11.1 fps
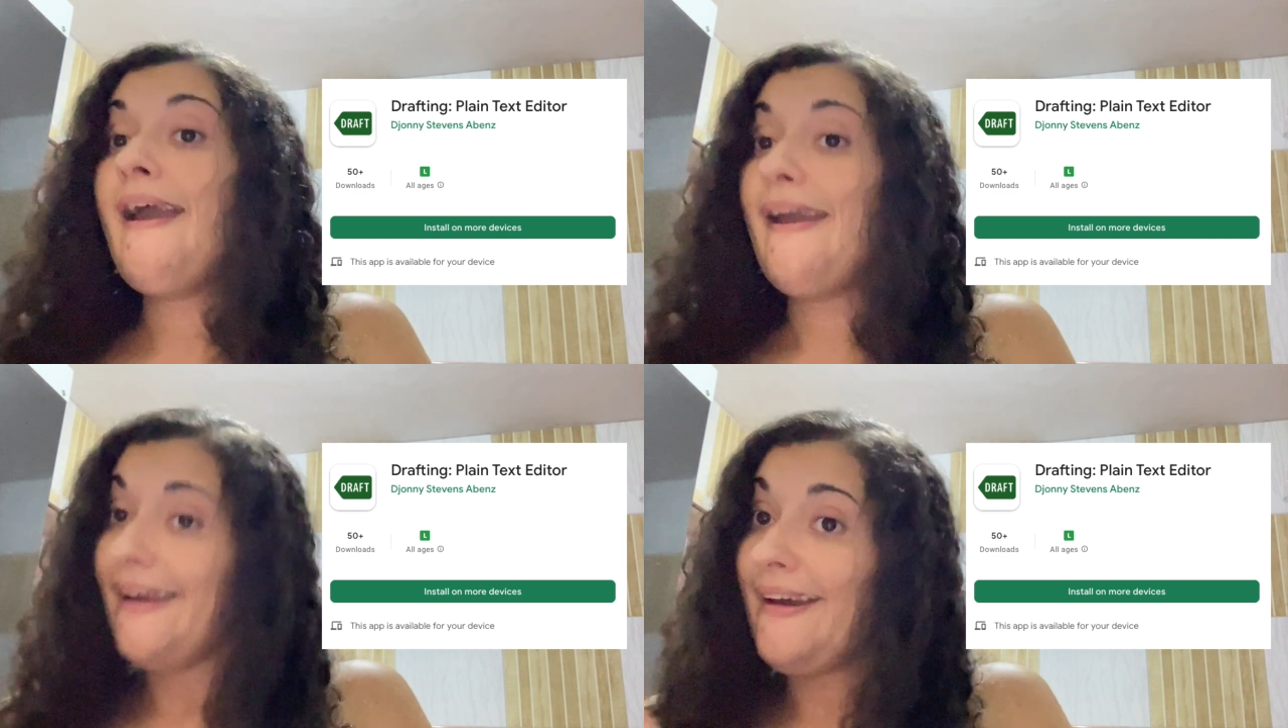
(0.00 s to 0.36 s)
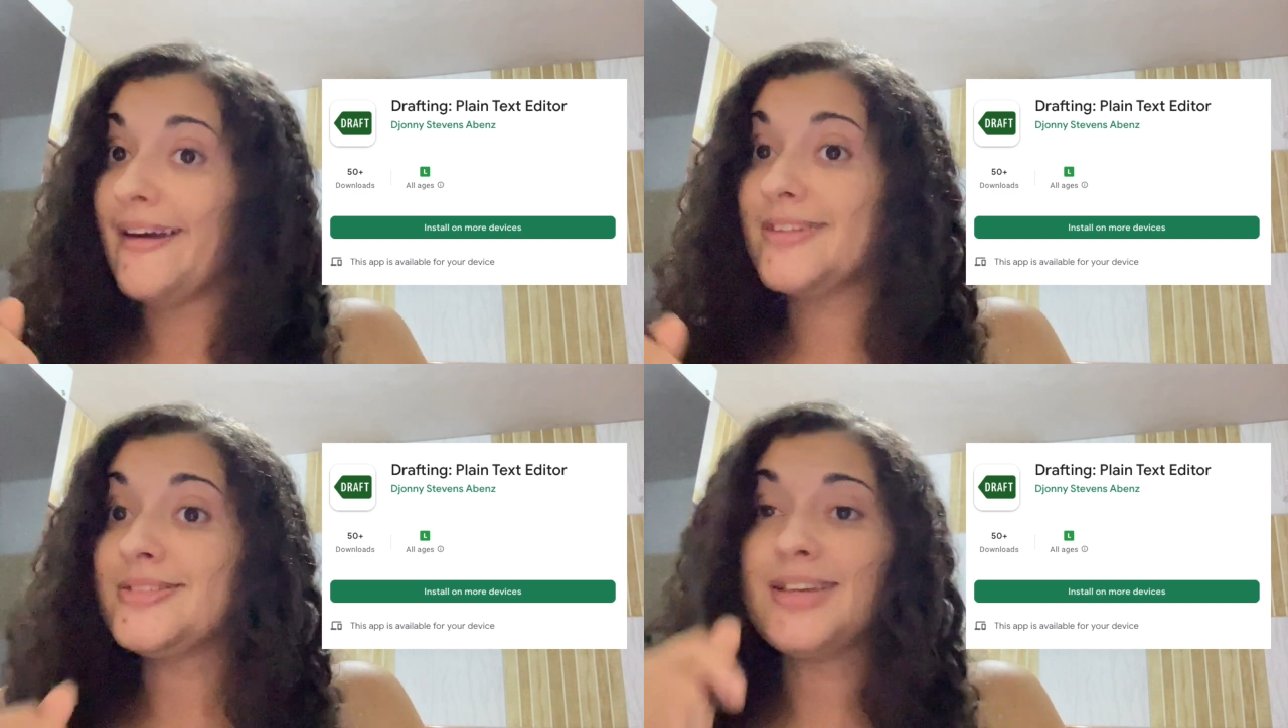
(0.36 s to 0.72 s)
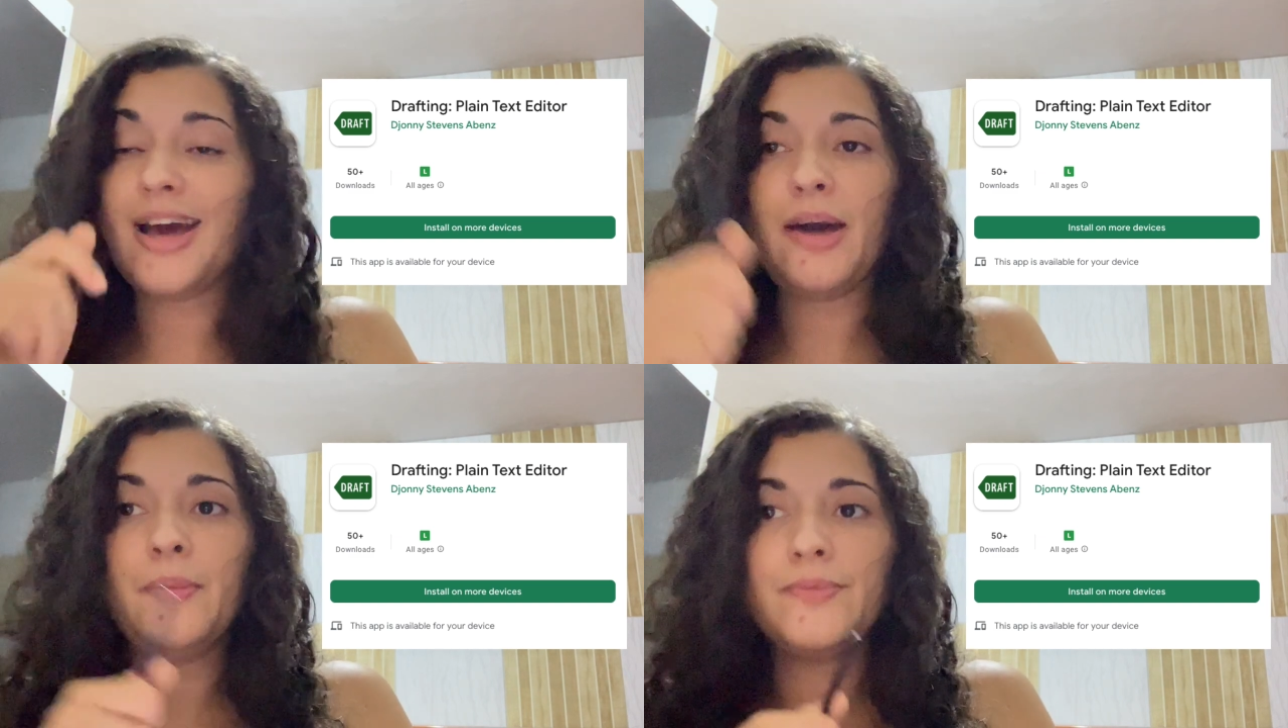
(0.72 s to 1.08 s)
and
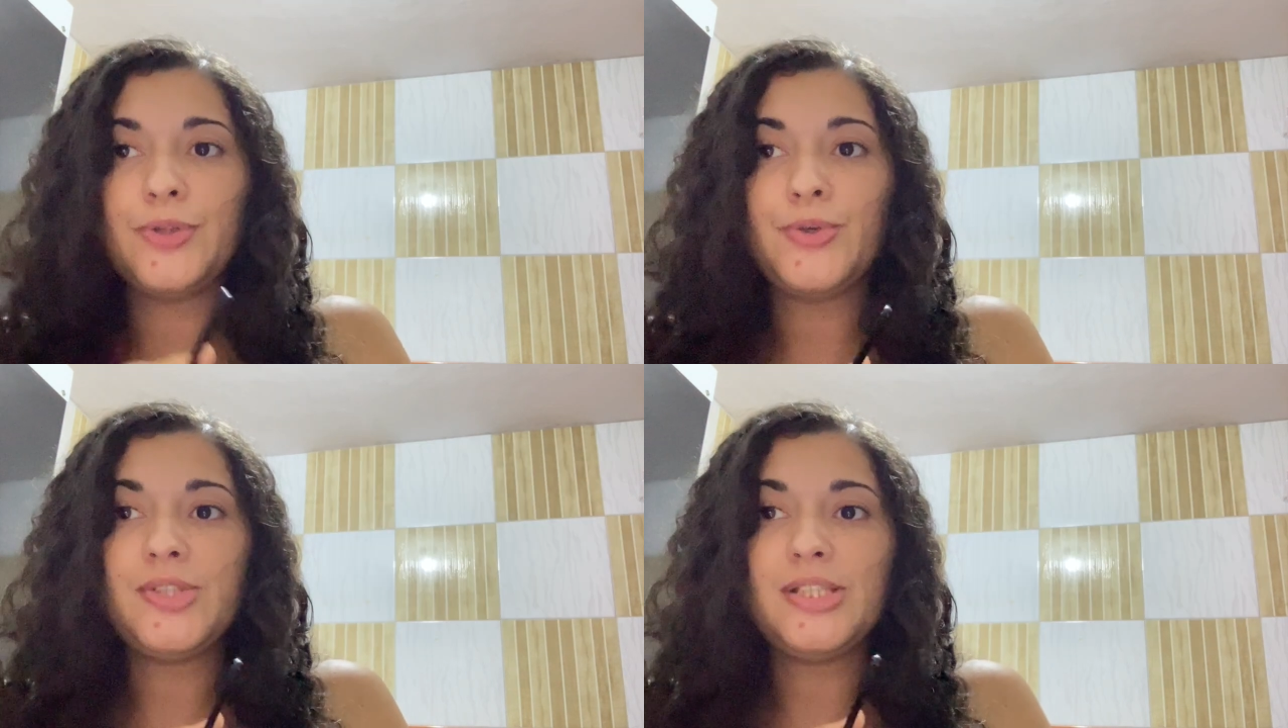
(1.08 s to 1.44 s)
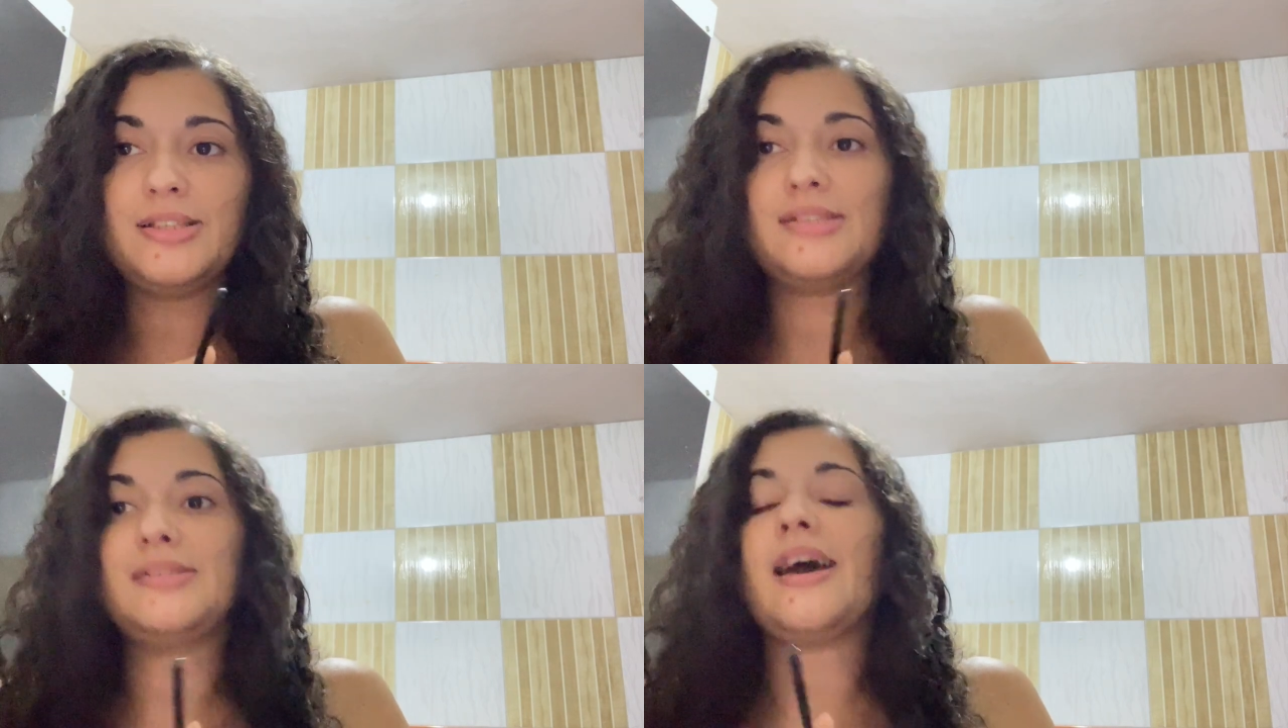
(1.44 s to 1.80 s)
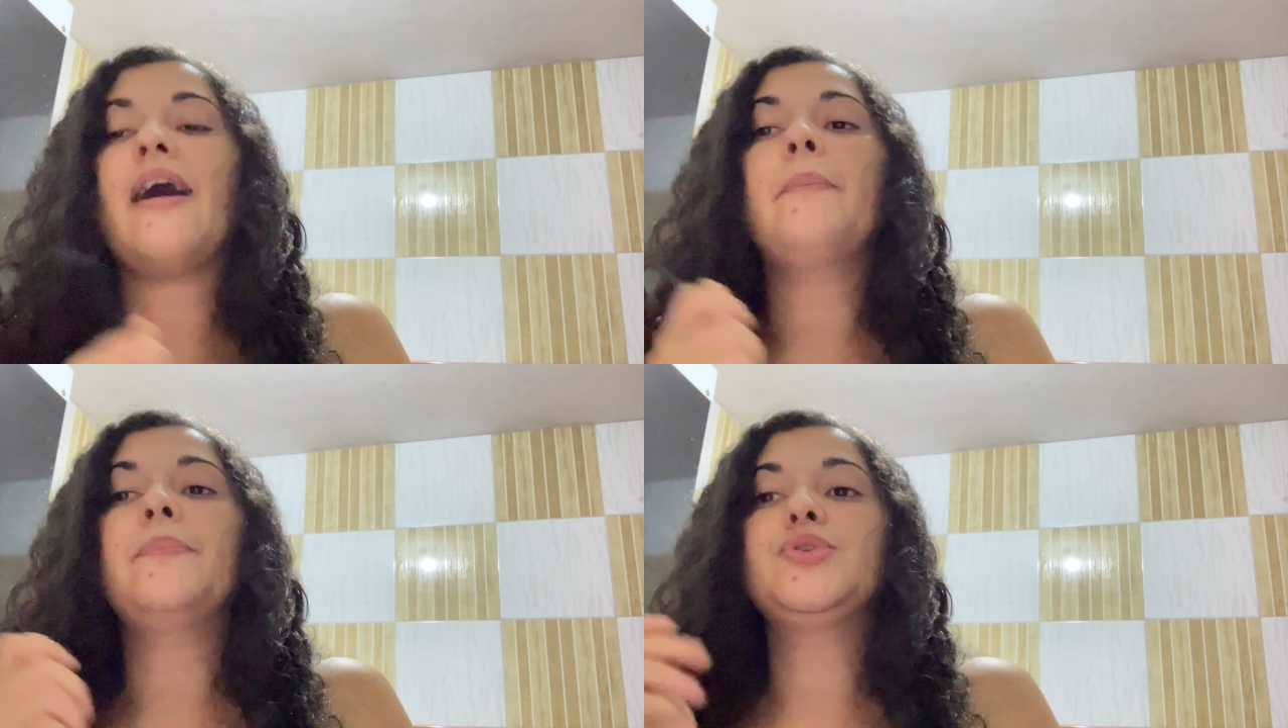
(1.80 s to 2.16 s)
I'm using this
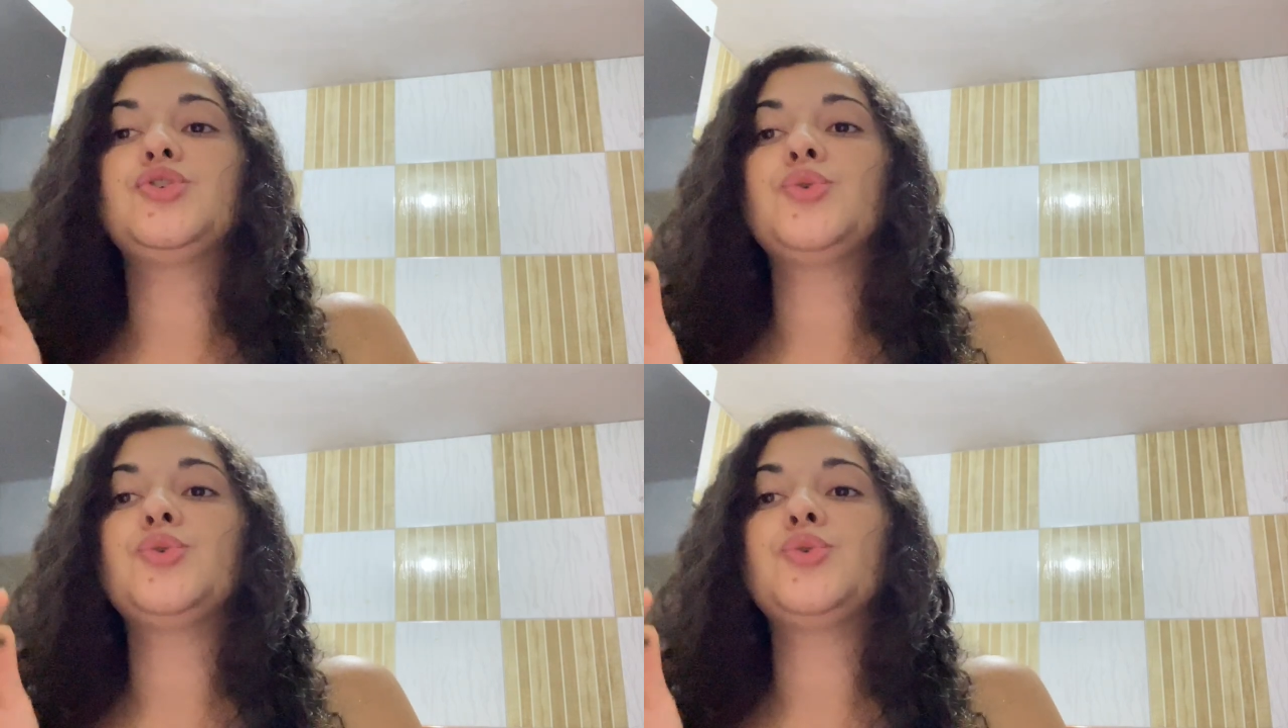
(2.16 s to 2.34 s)
app